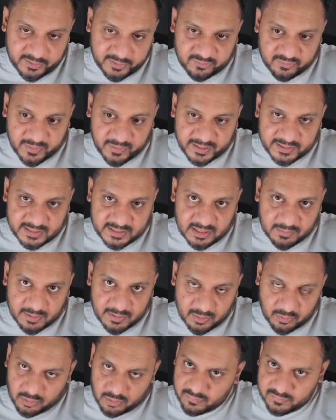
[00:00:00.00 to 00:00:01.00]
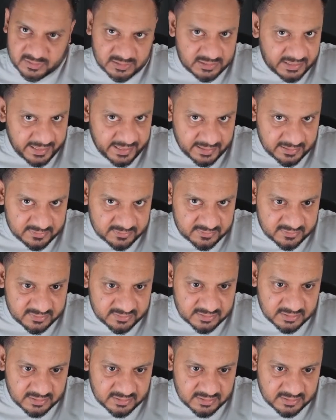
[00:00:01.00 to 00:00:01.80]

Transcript: by the amount of the tax,